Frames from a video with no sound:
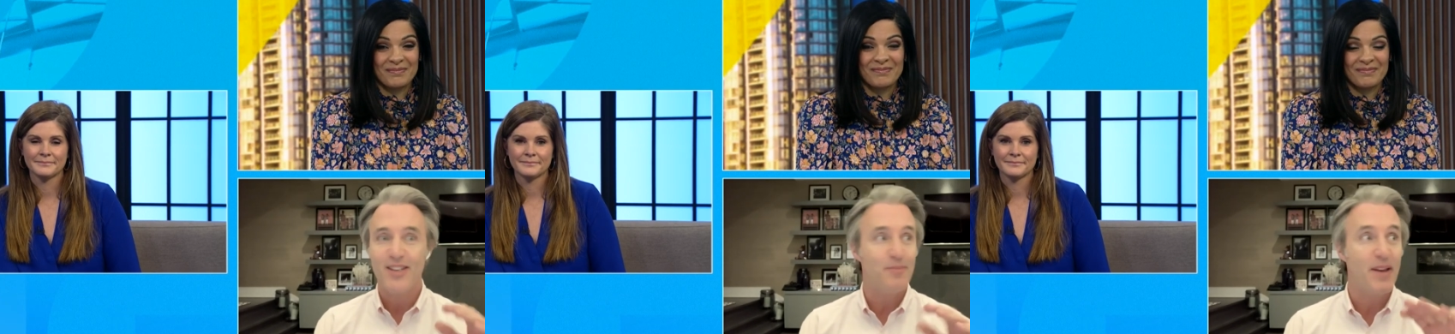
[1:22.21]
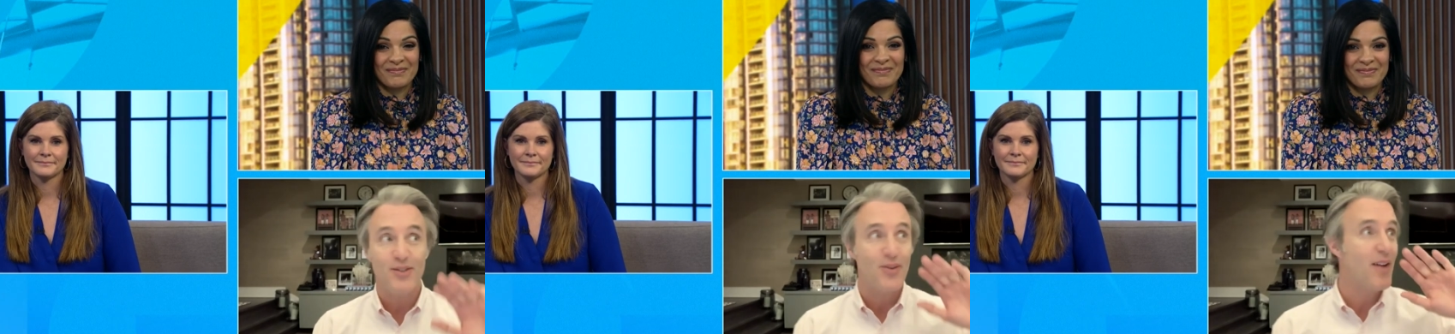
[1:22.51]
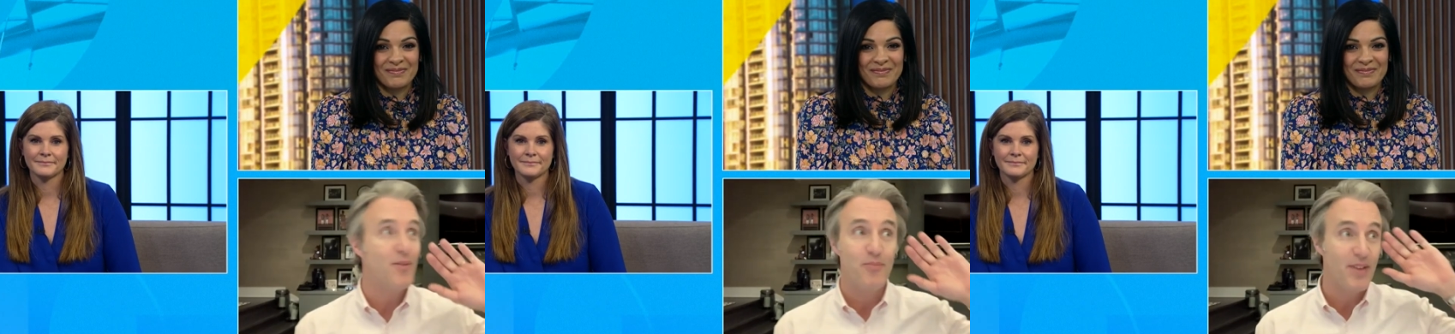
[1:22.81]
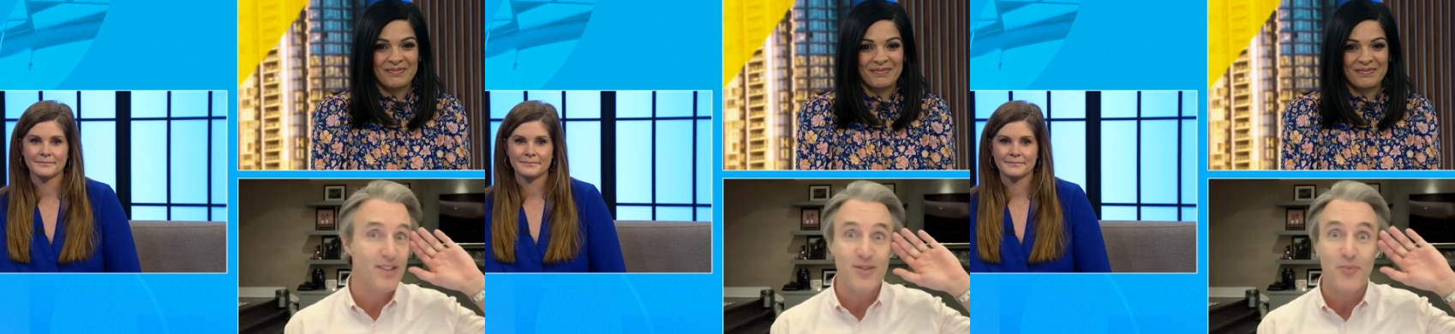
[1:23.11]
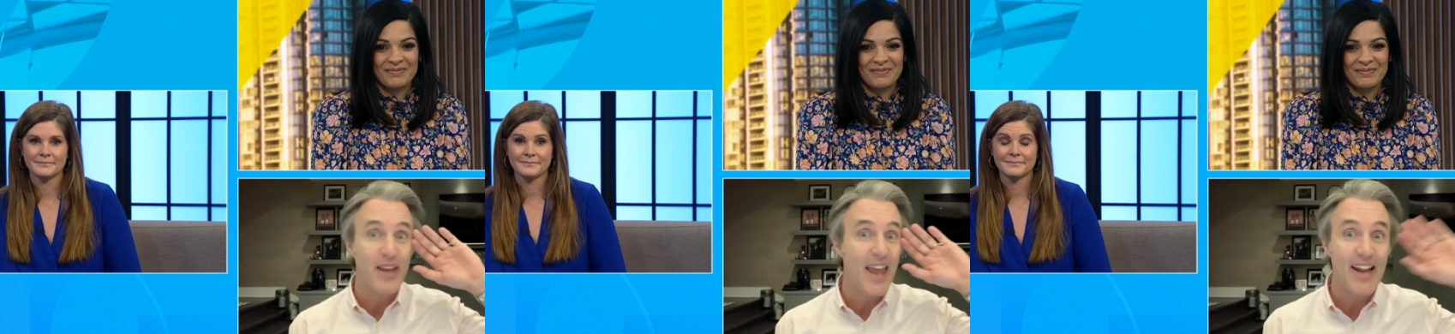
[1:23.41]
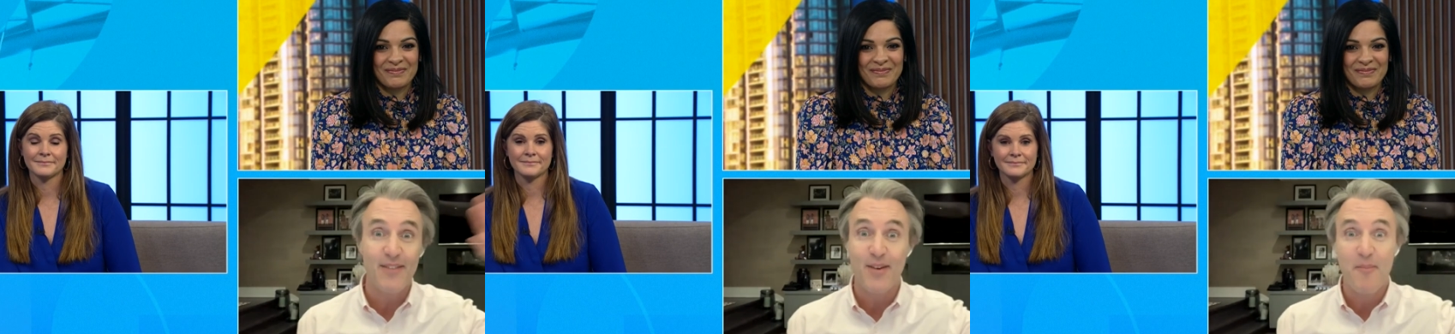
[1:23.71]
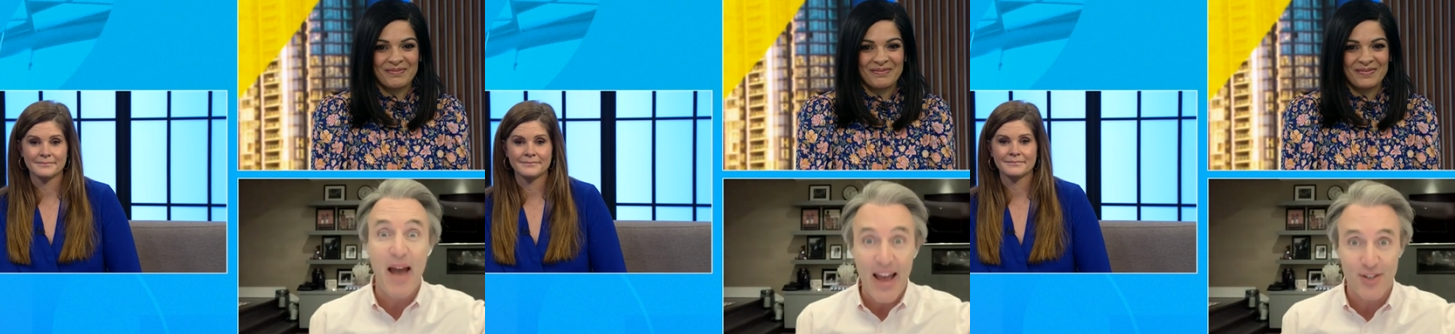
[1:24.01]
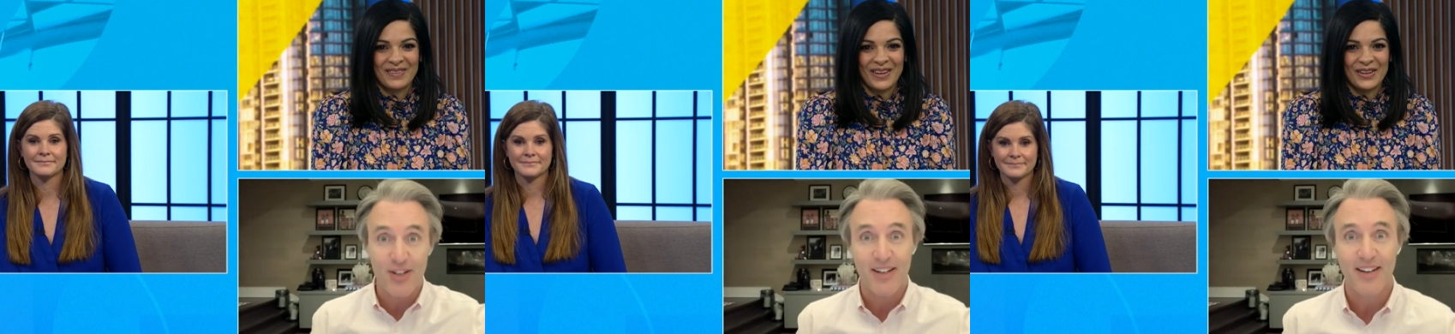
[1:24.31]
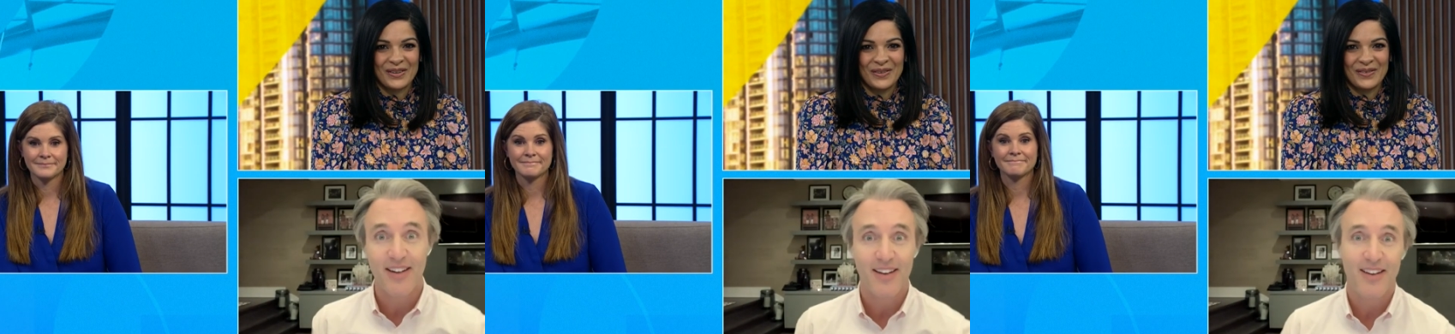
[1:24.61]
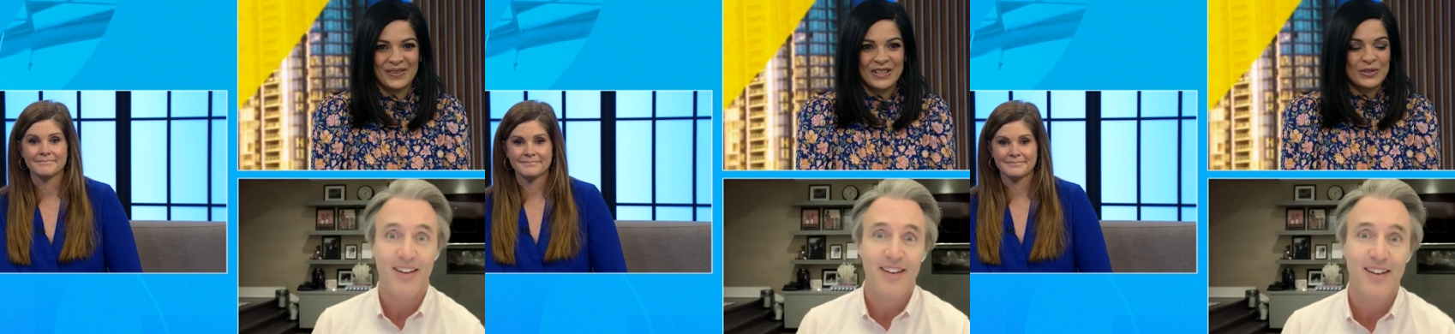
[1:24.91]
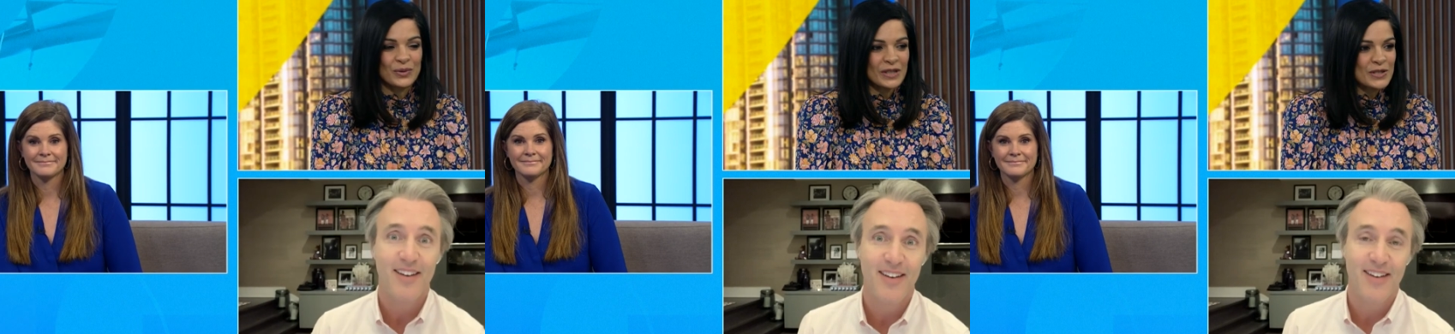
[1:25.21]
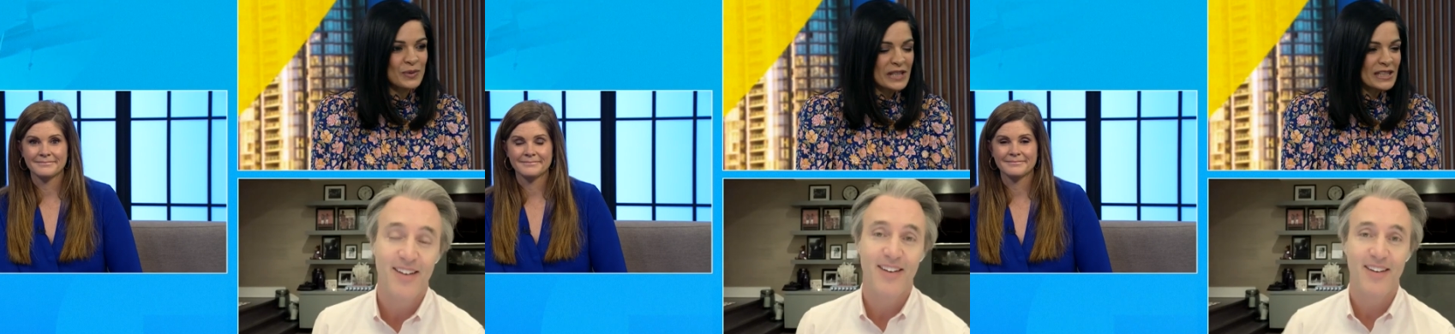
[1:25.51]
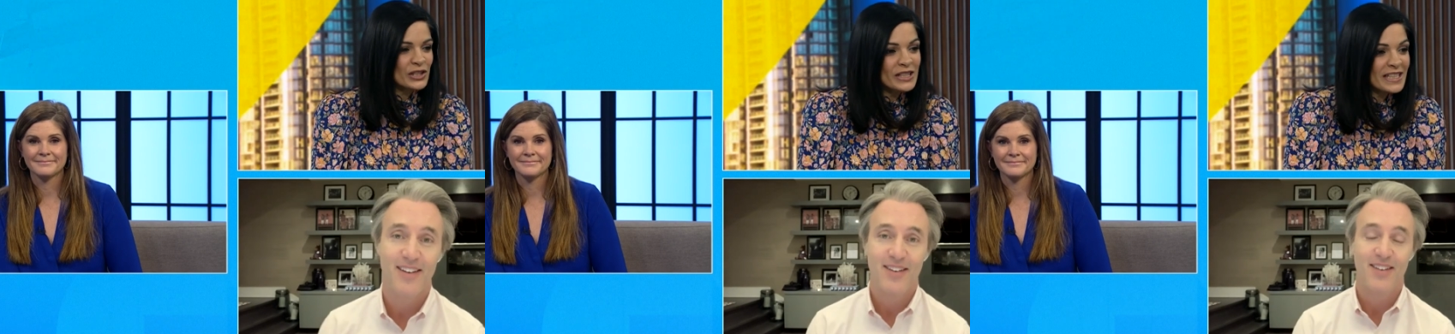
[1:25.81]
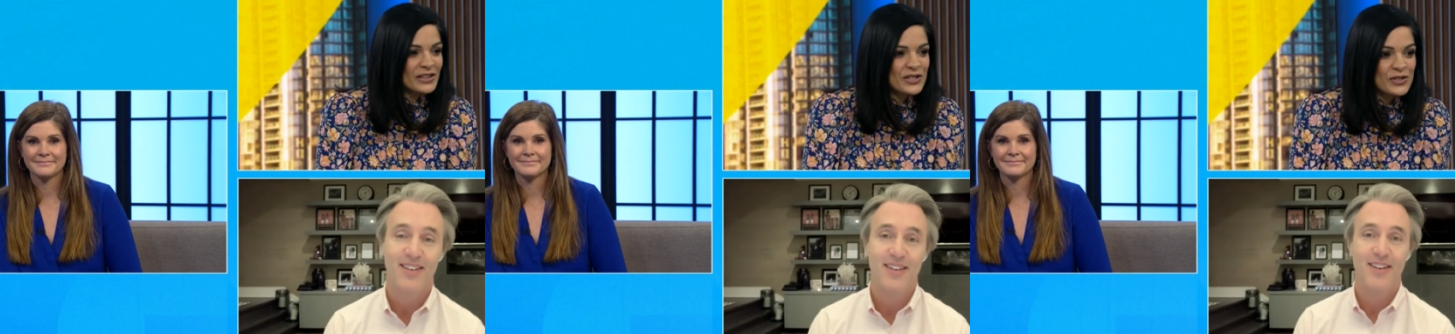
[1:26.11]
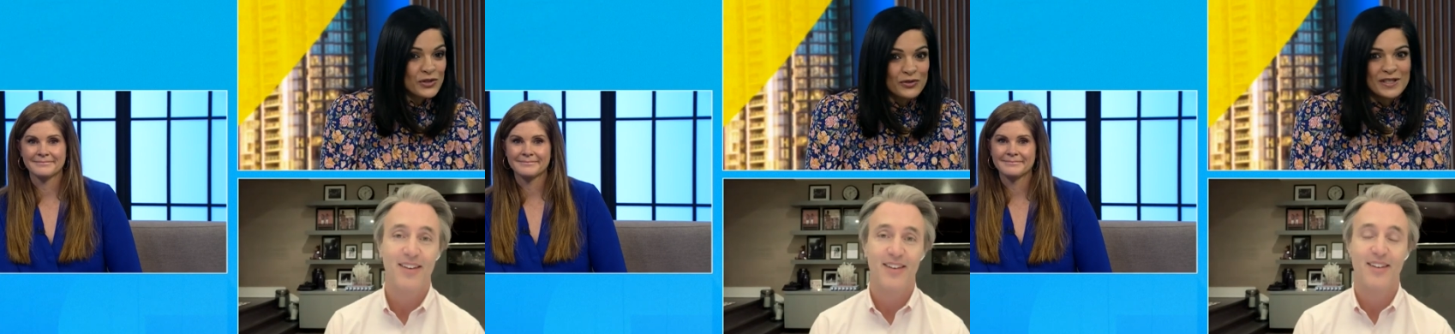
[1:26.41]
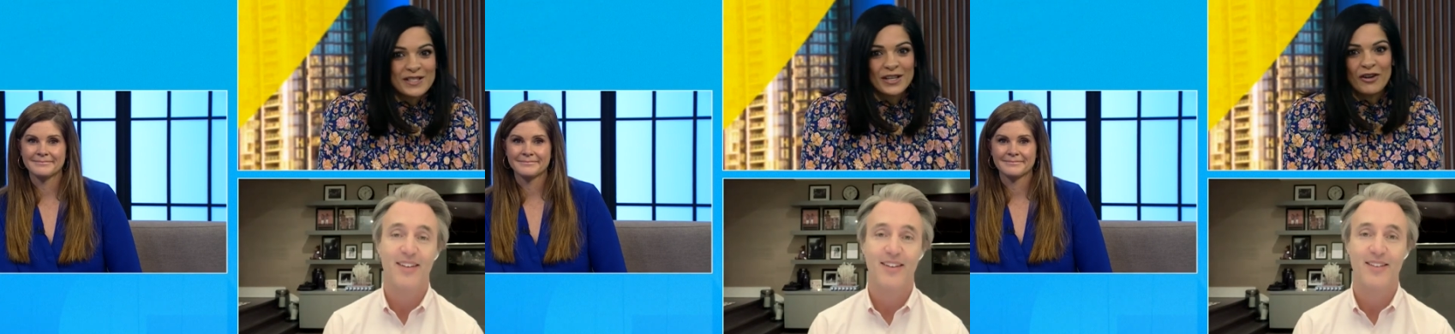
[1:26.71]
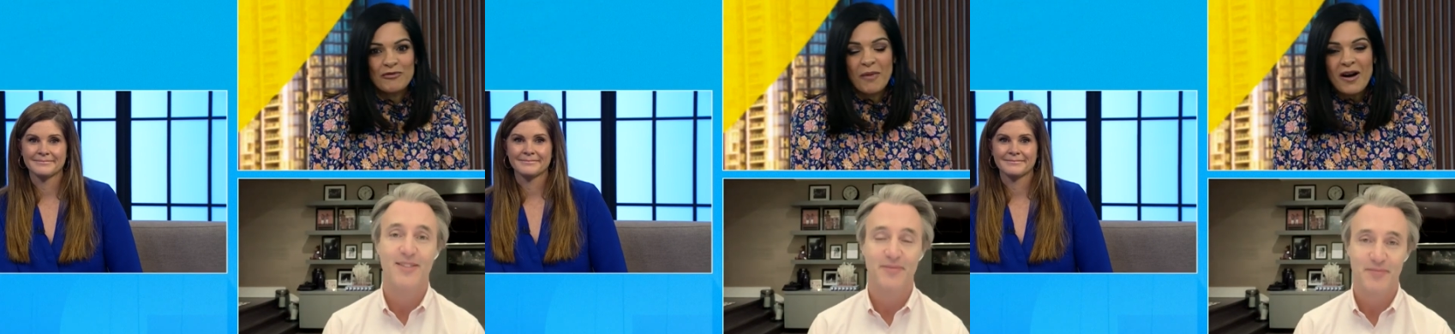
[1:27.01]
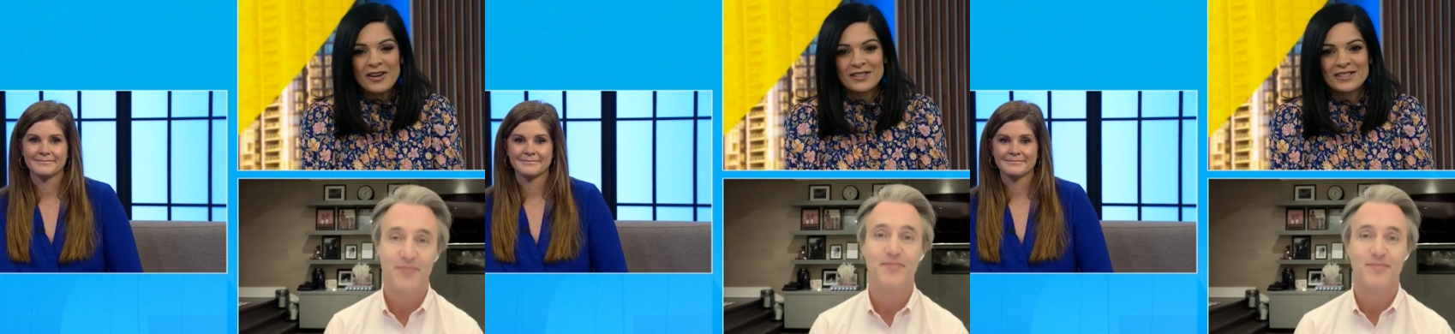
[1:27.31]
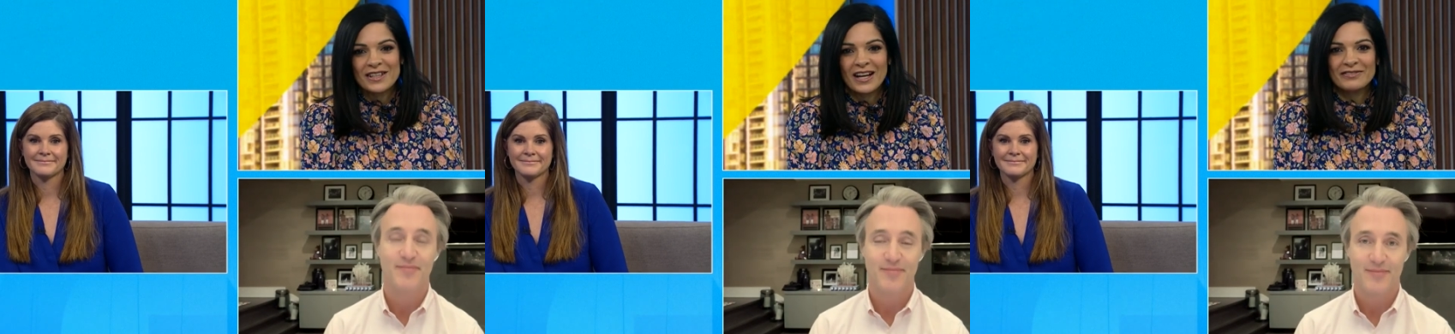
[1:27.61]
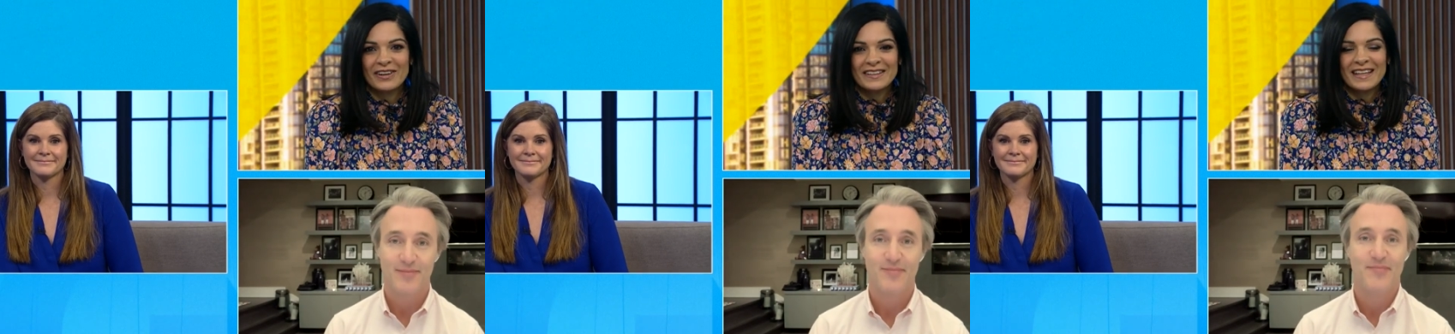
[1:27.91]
Speaker 1: space travel to places we can't even imagine. I know.
Speaker 2: It's cool, guys. We're like looking at the surface of Mars. I find